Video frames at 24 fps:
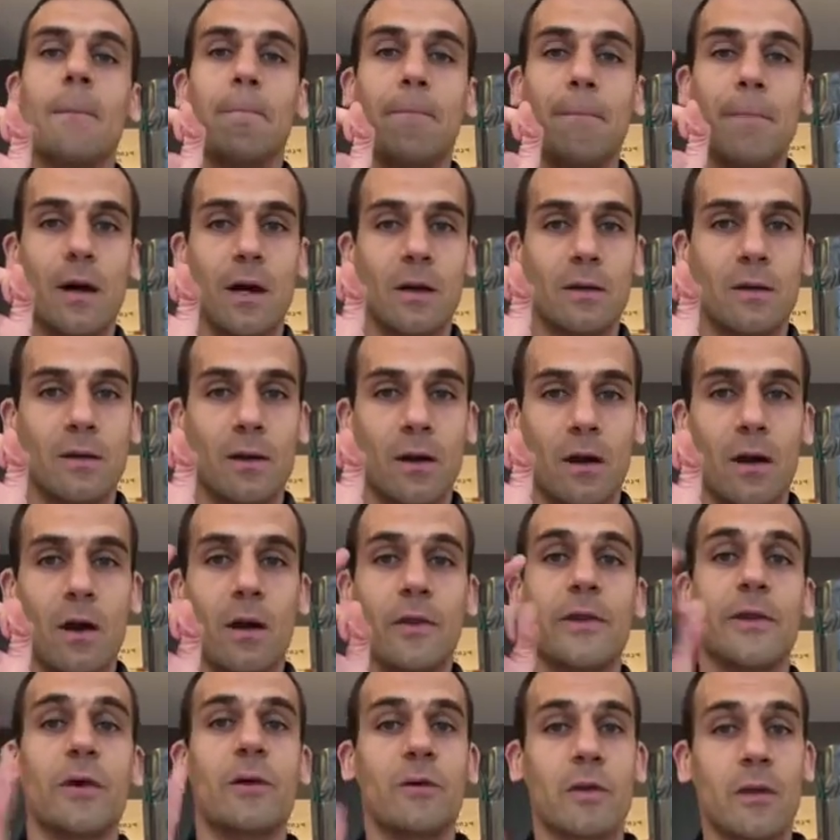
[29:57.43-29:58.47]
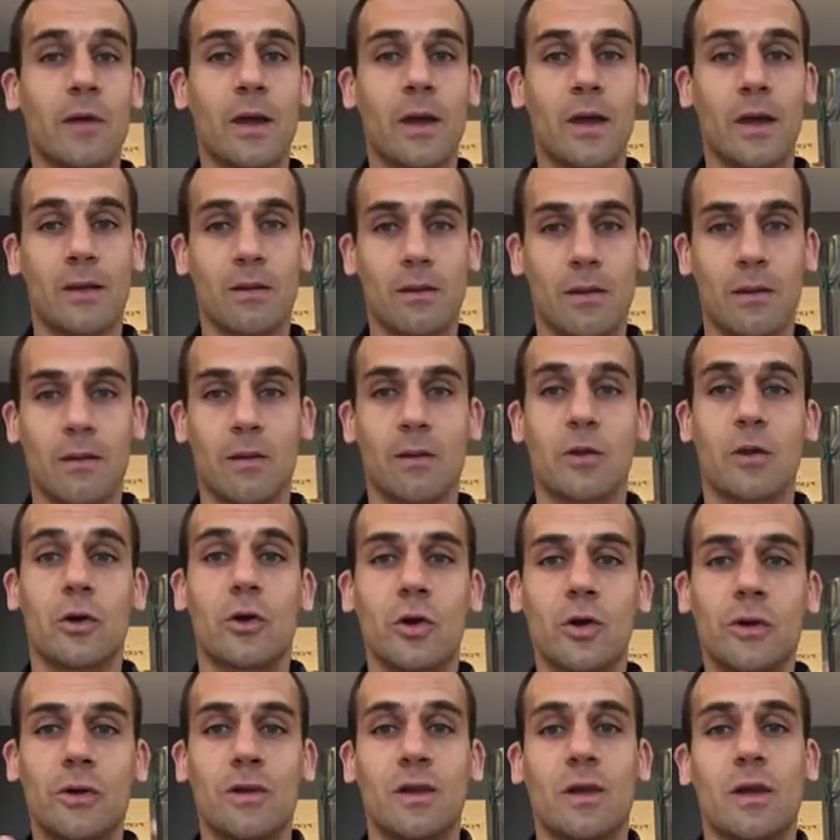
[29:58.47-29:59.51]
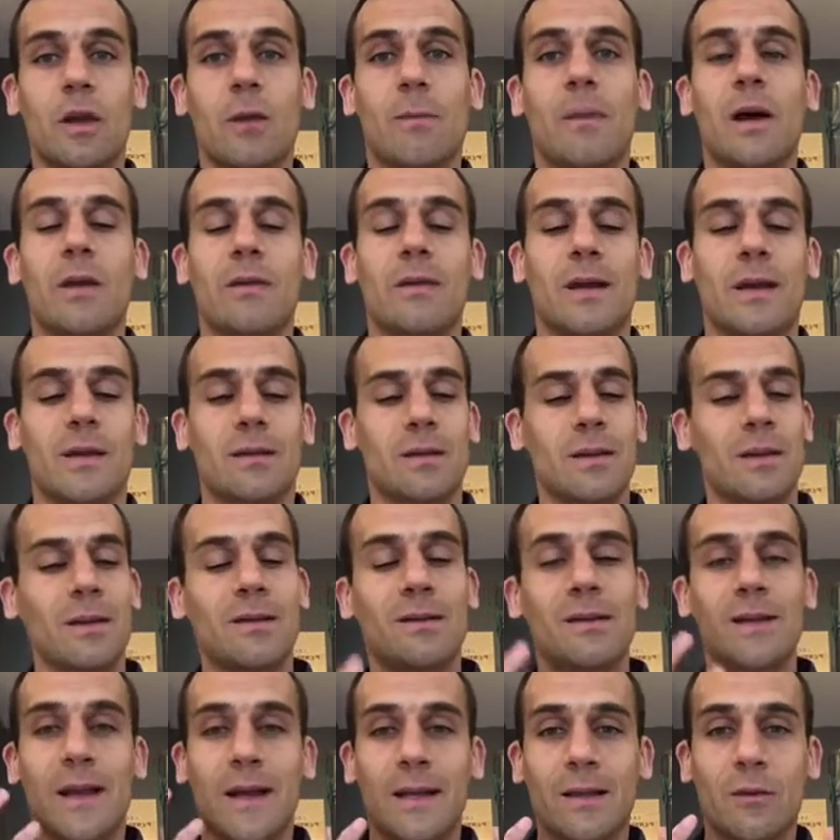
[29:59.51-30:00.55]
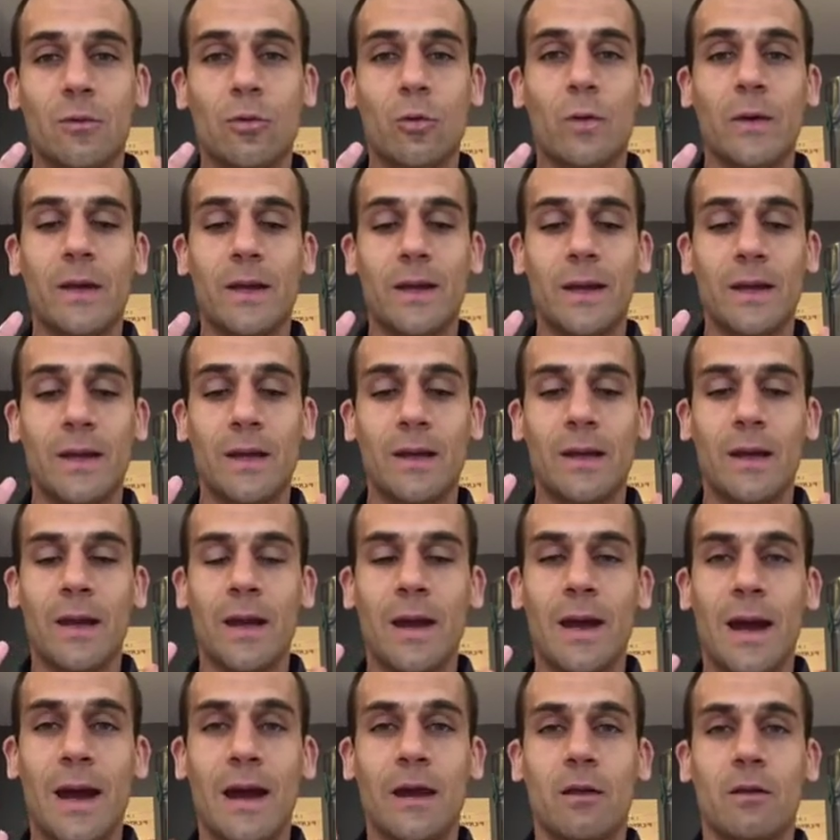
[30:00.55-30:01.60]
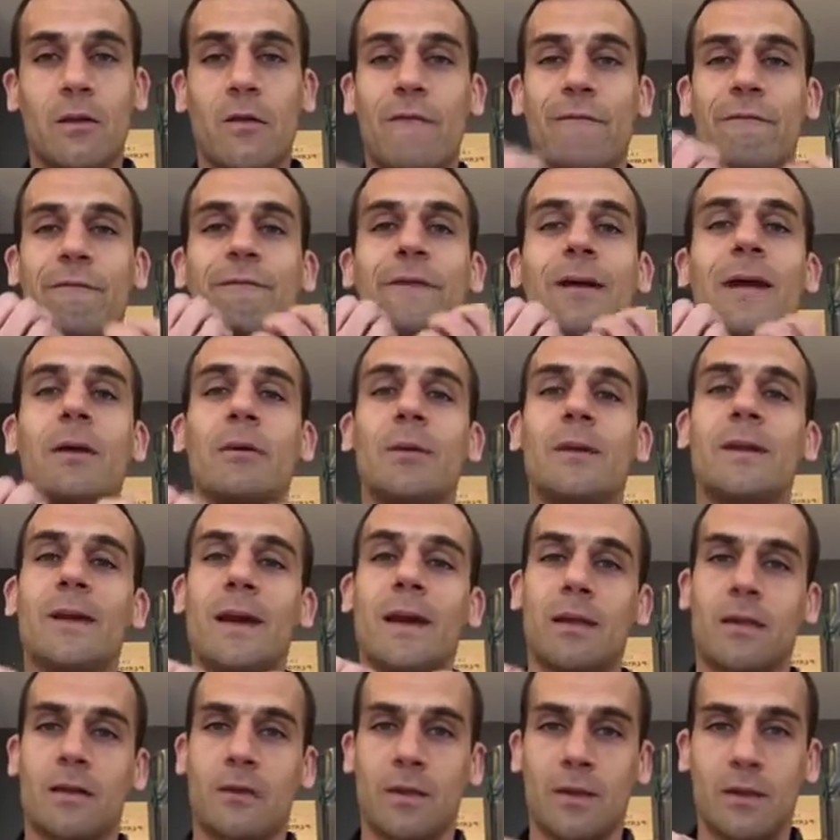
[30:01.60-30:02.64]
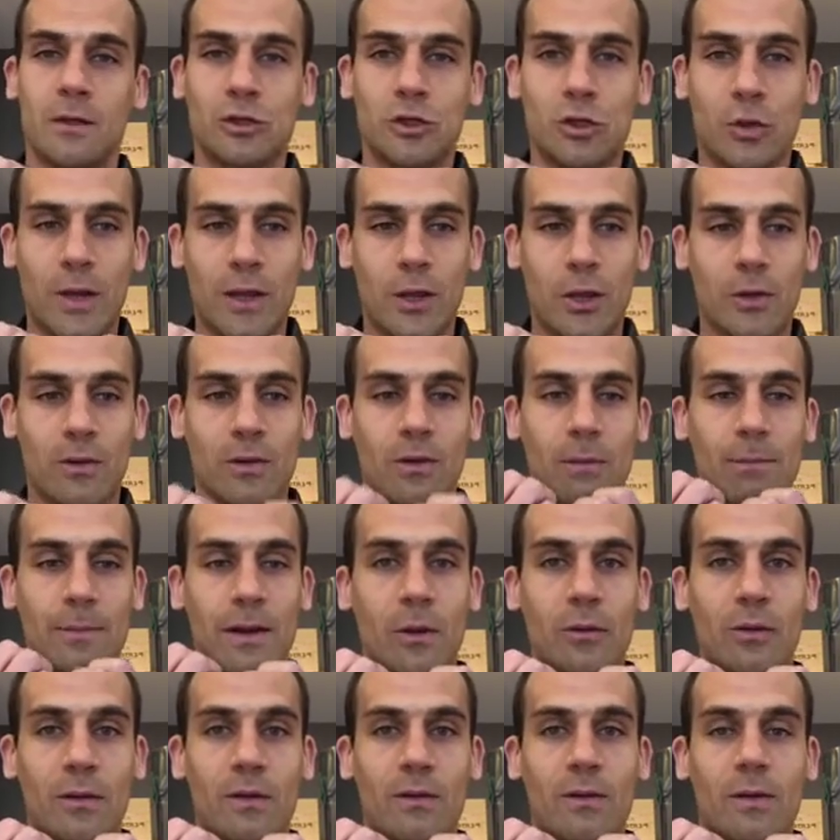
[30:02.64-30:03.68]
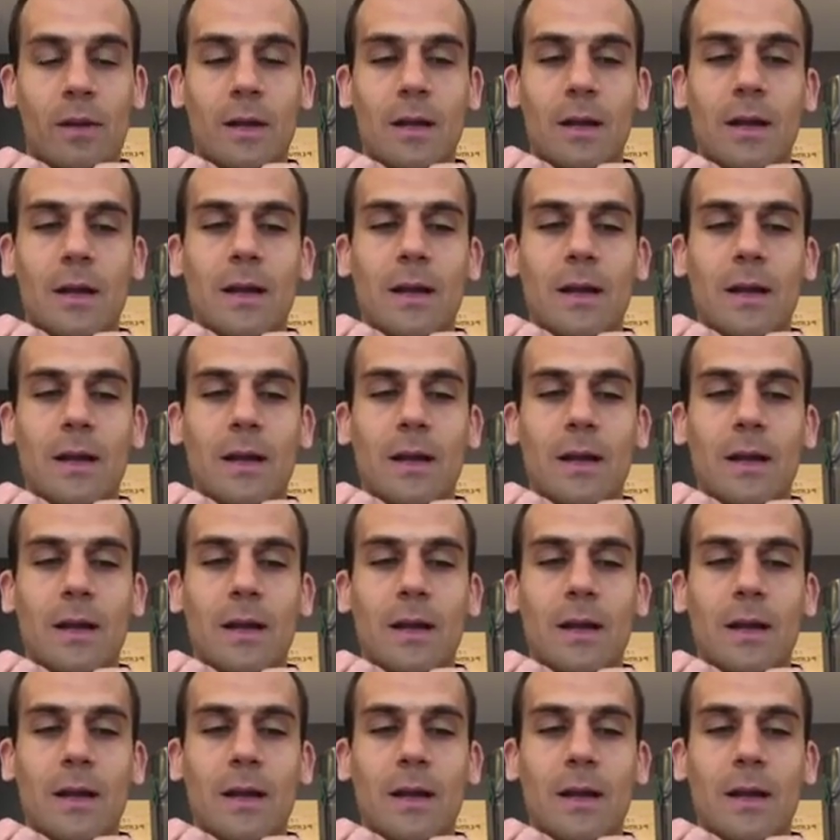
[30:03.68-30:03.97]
But on the other hand, the good thing about that is that we had a very nice concentration in the berries